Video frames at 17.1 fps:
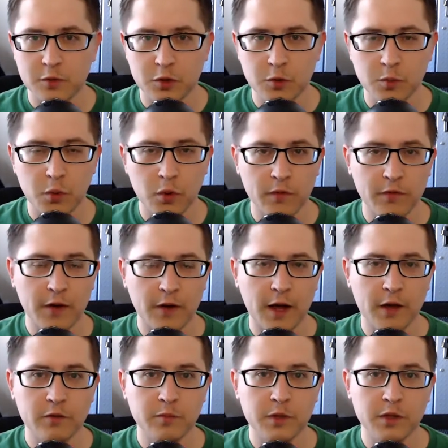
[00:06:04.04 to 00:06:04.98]

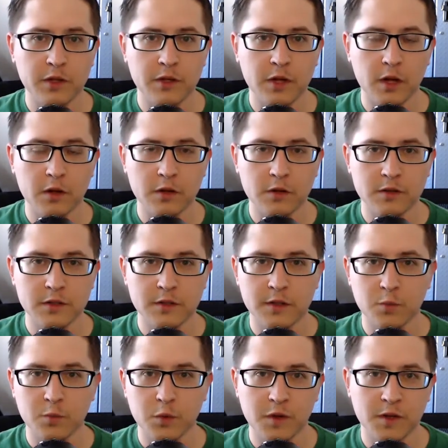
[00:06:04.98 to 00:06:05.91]
$2.5 million, and
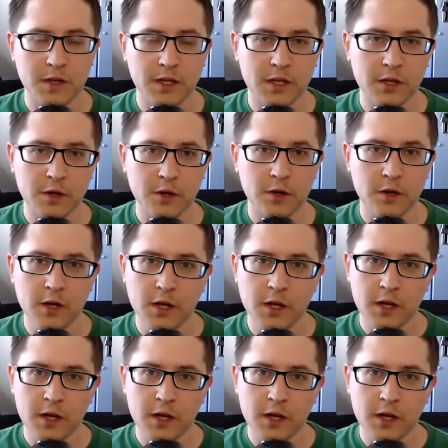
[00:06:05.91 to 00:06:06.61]
then within a year,